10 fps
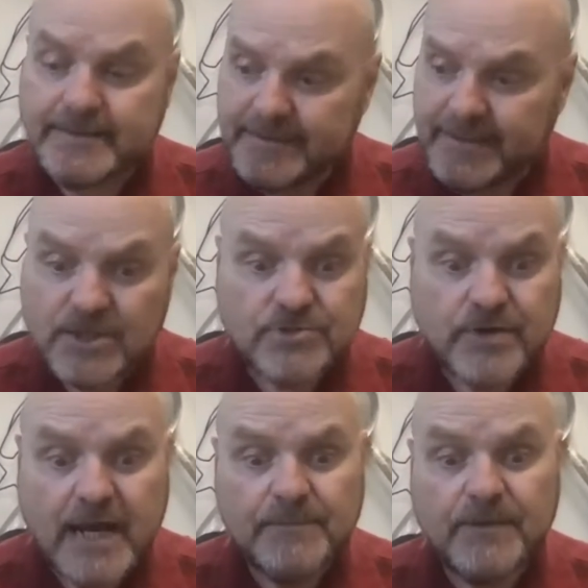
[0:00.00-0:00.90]

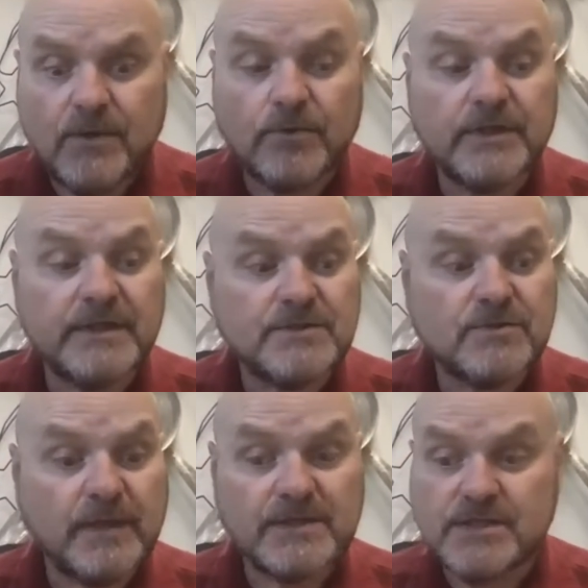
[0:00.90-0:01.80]
entrap the owner in so
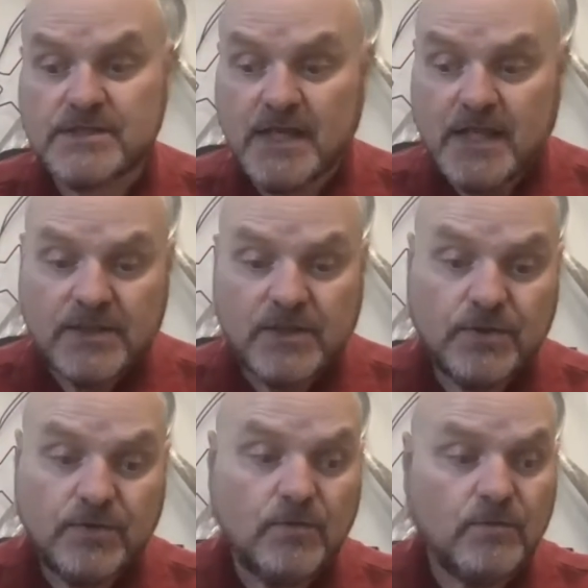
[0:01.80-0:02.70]
much as the
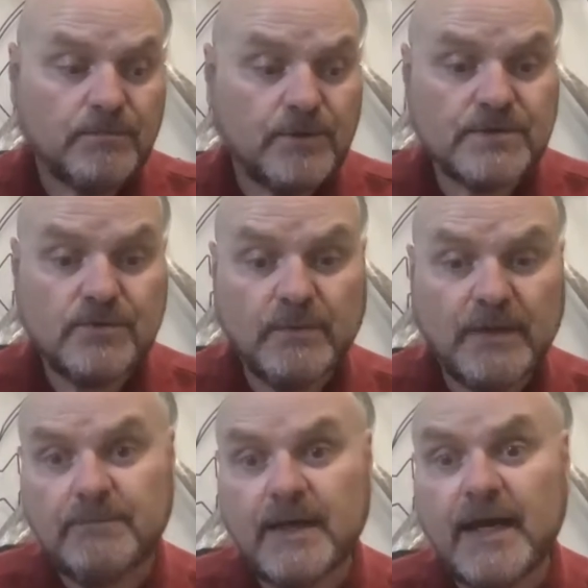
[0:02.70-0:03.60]
new person who
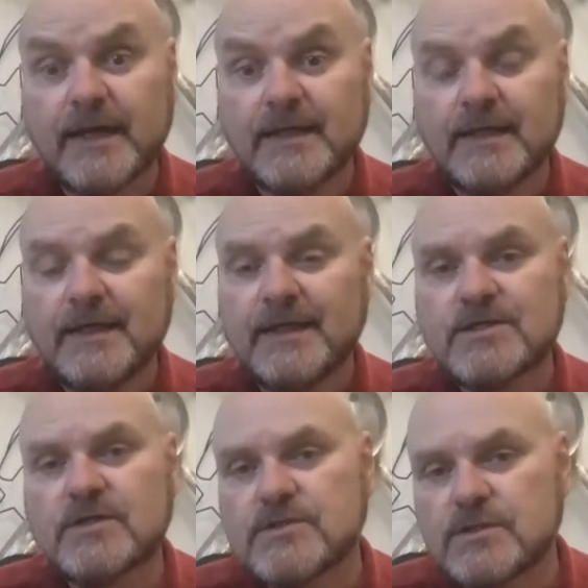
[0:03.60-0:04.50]
might buy it is
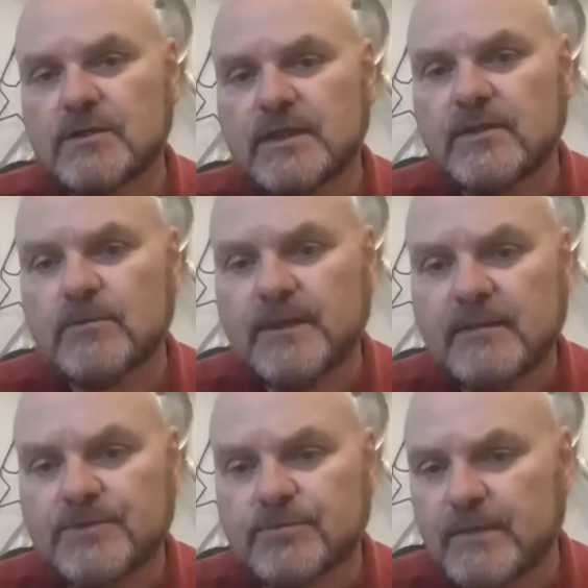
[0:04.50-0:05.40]
concerned that they'll be
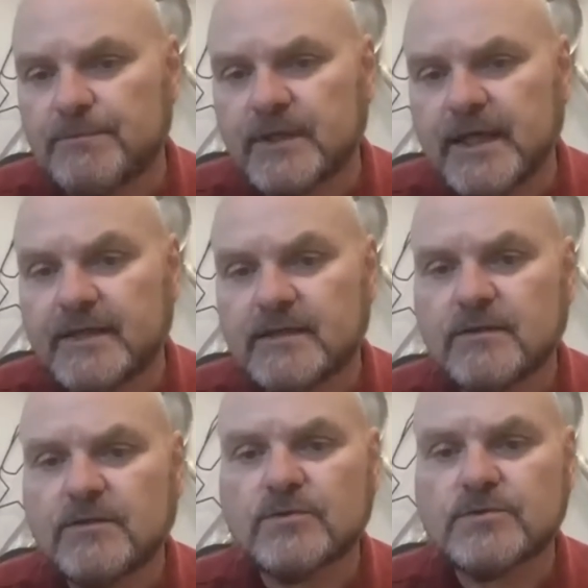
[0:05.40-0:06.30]
able to replicate
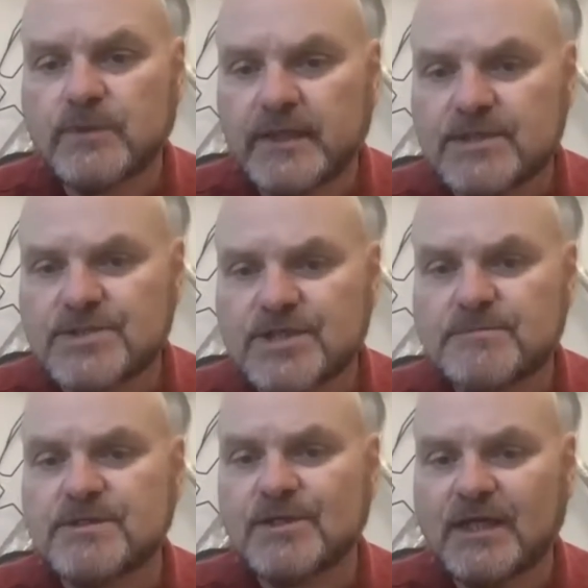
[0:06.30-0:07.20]
those
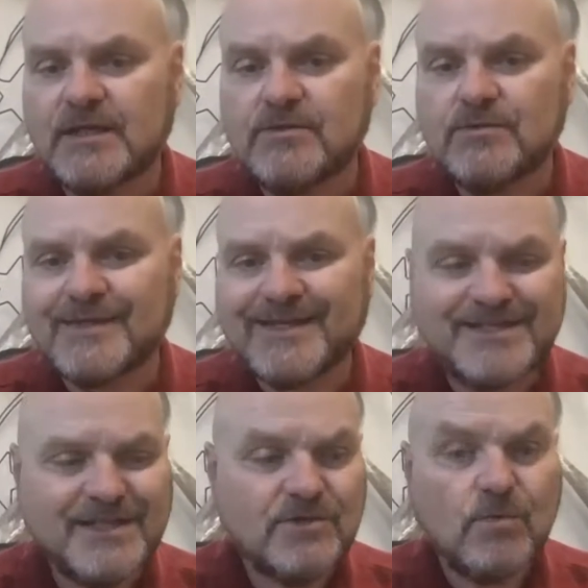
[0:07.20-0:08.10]
relationships and to
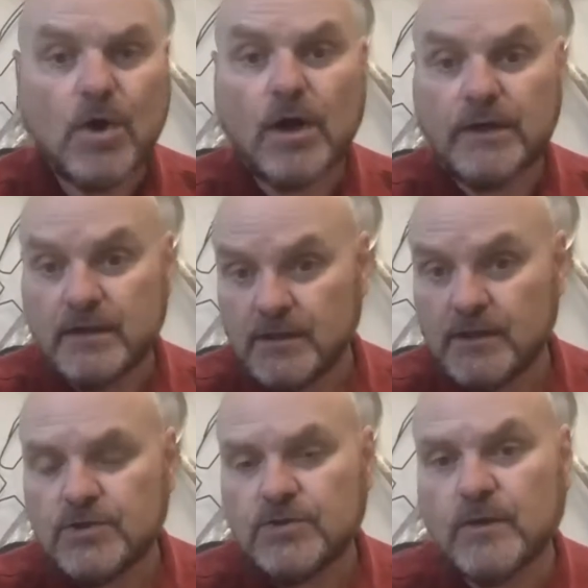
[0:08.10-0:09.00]
continue on
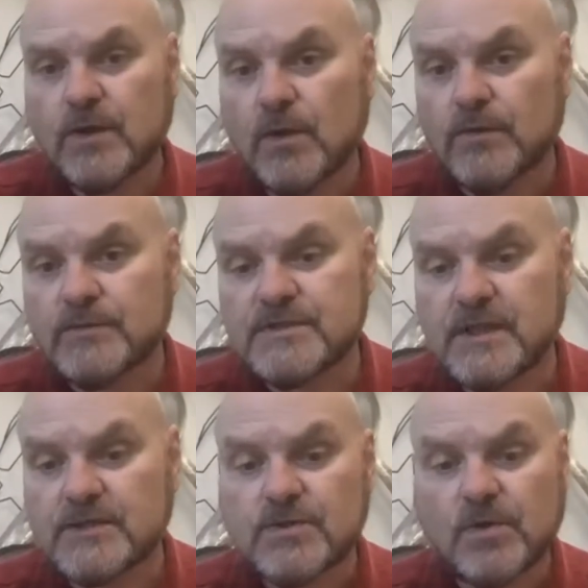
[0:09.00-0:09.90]
doing all those
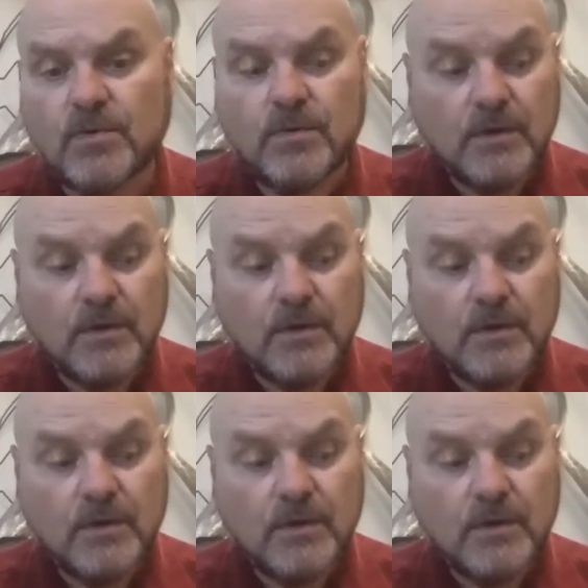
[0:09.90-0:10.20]
things. So